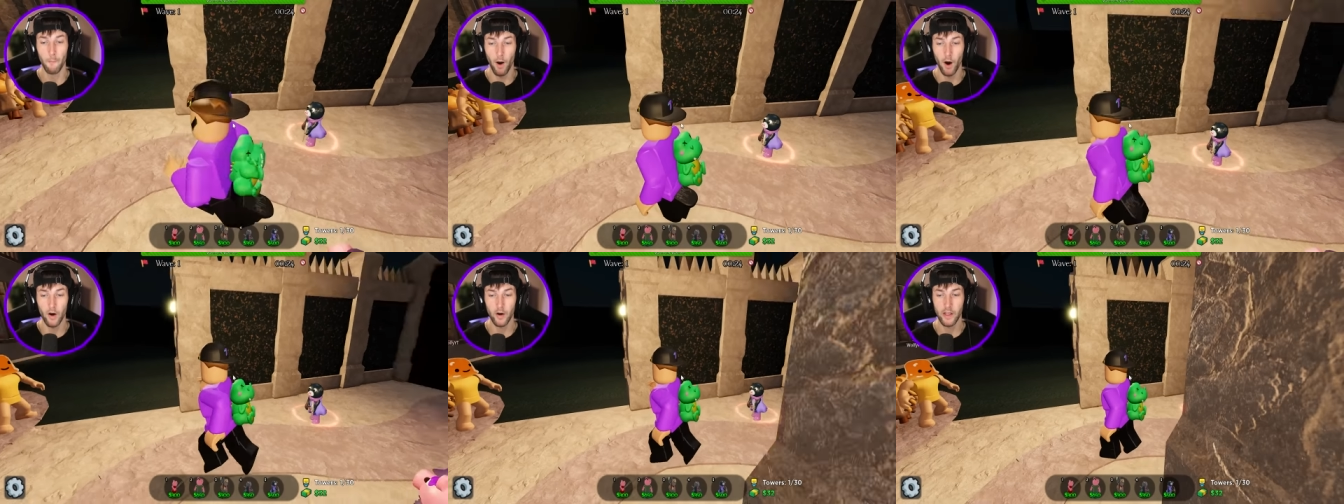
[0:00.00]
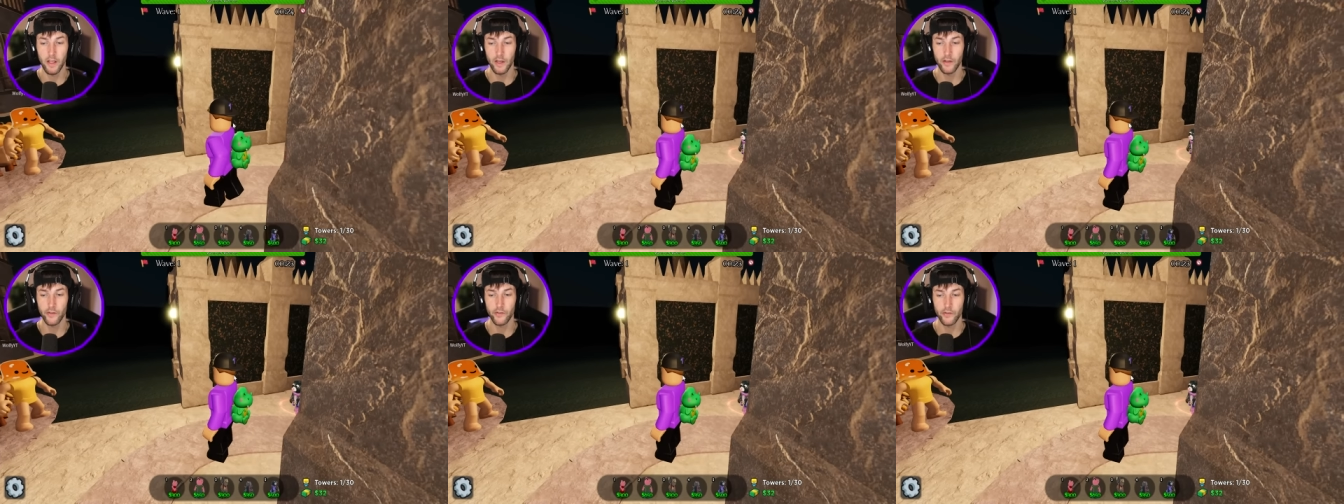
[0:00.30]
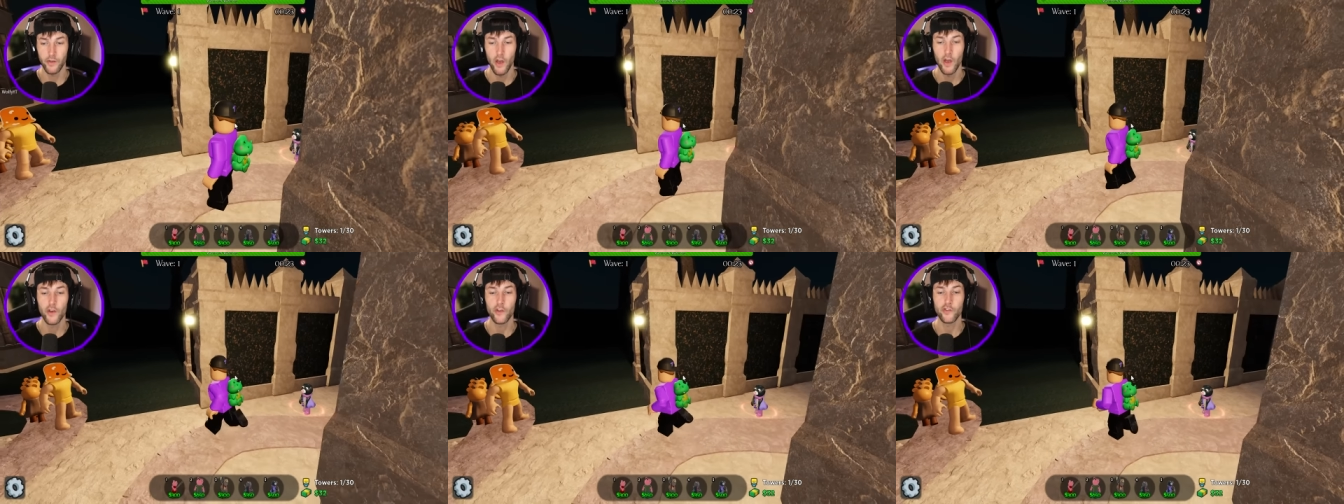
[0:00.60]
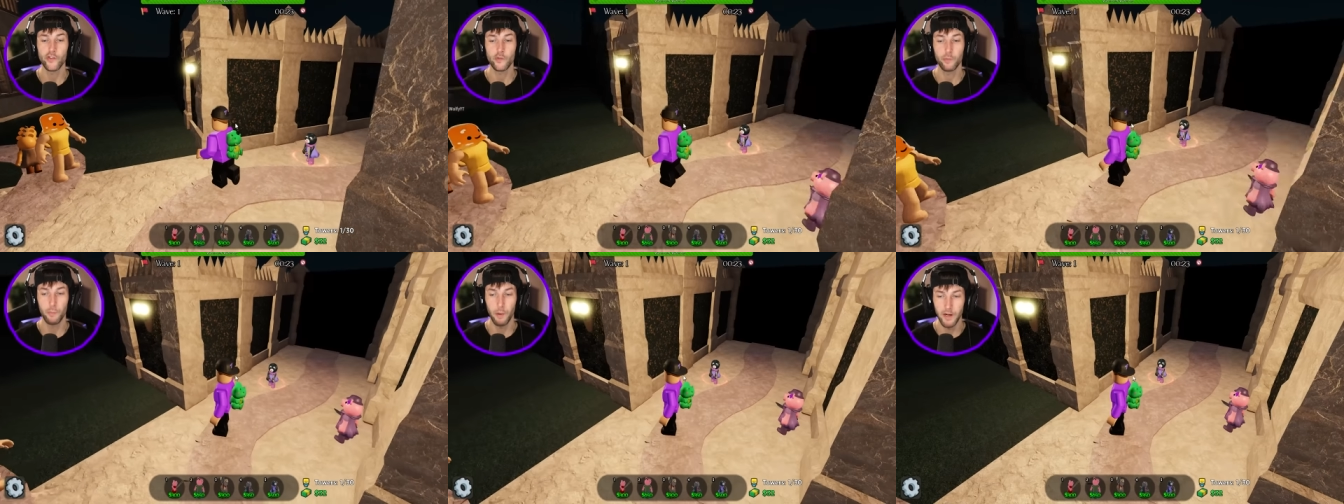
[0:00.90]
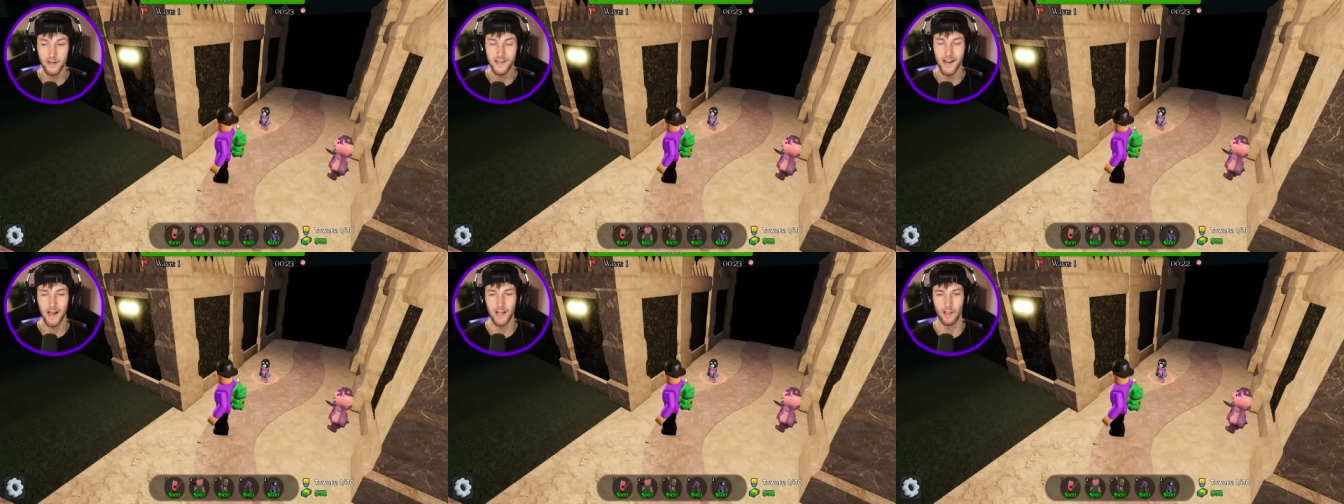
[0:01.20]
Marcus,
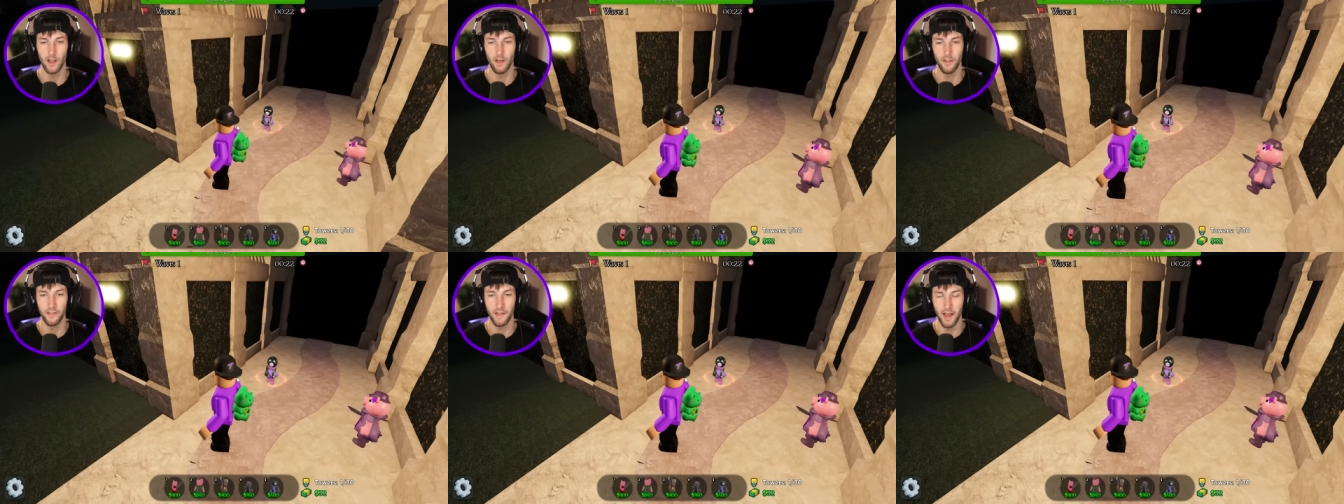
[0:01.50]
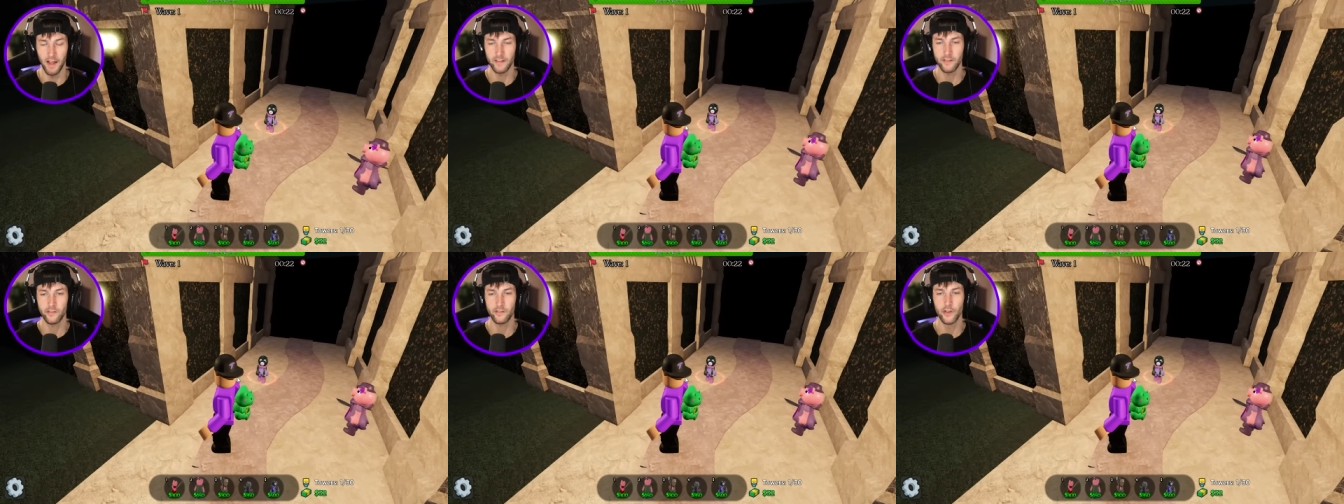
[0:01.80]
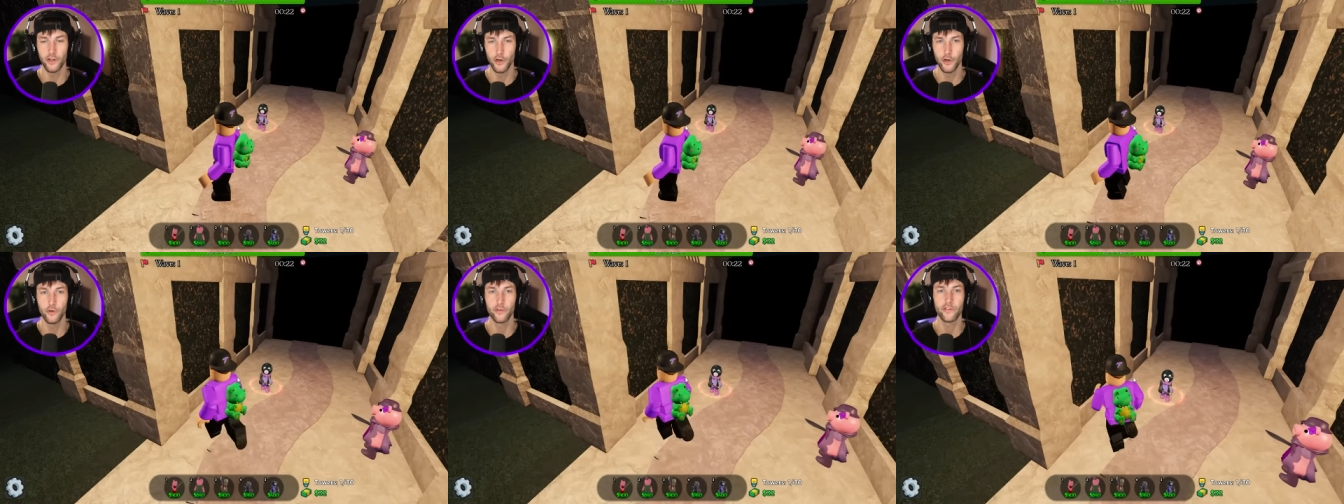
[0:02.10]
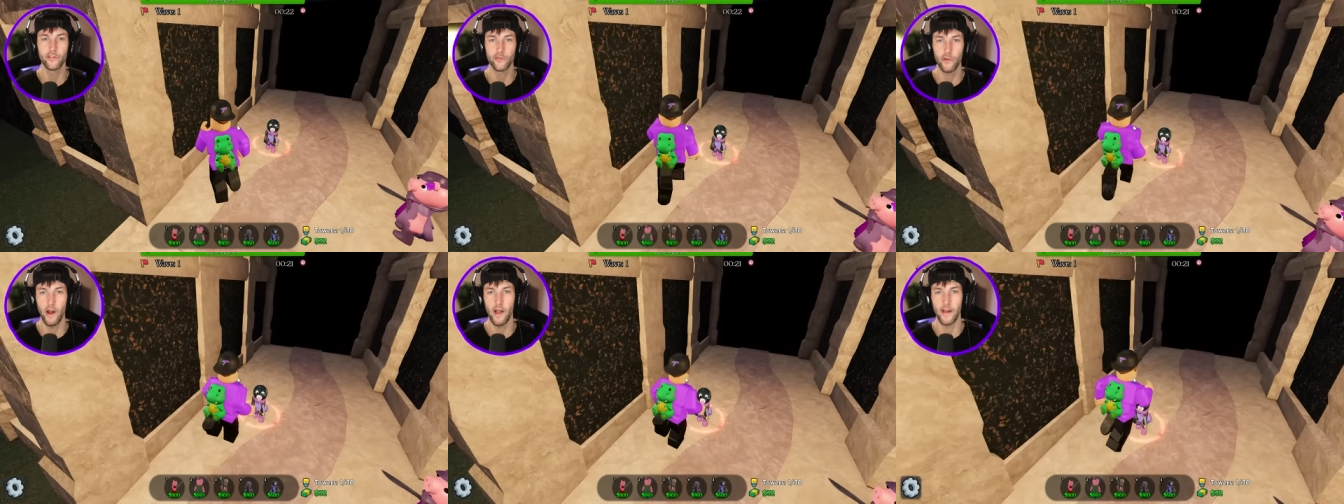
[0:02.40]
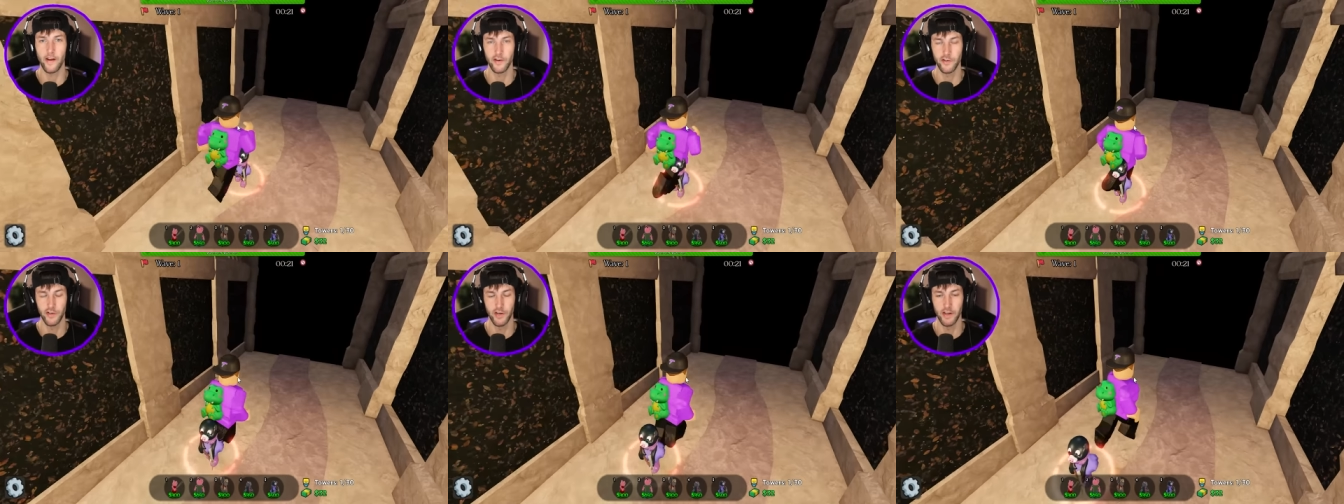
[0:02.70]
Spadella. That's the new
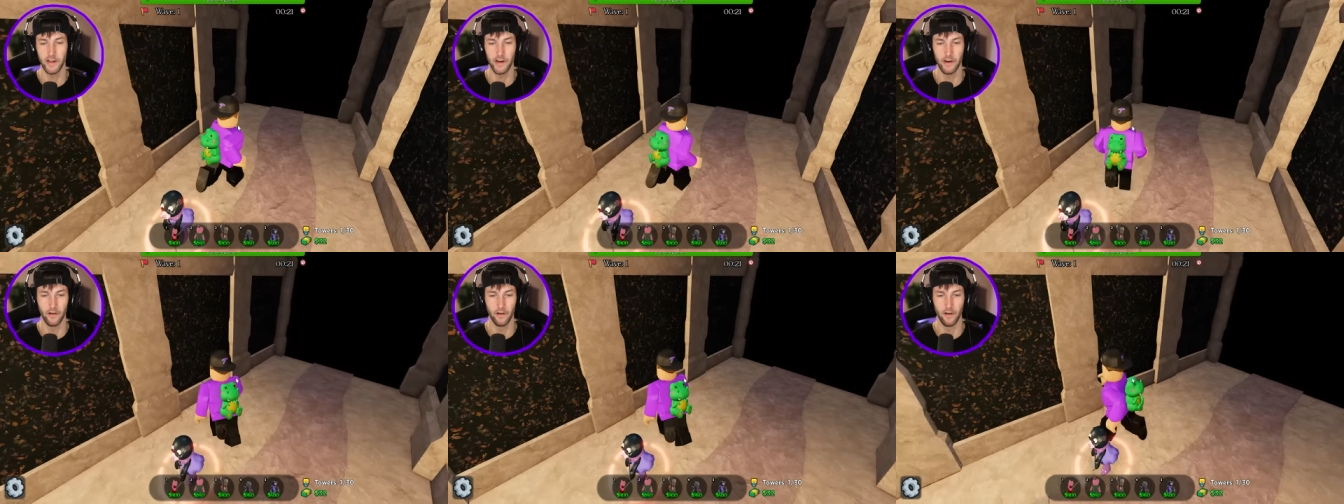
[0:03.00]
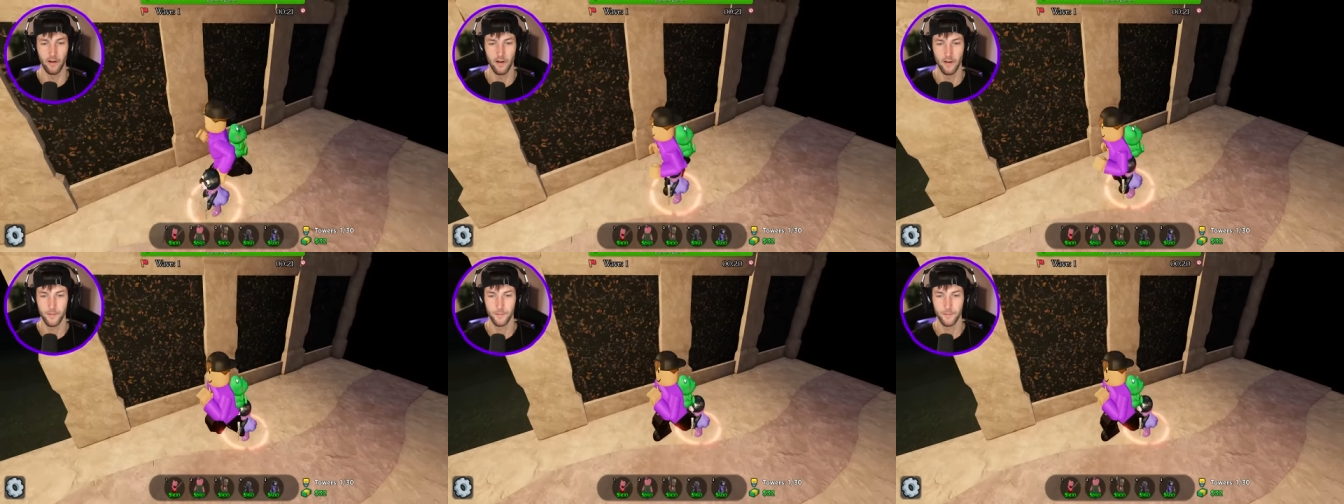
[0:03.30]
strategy here.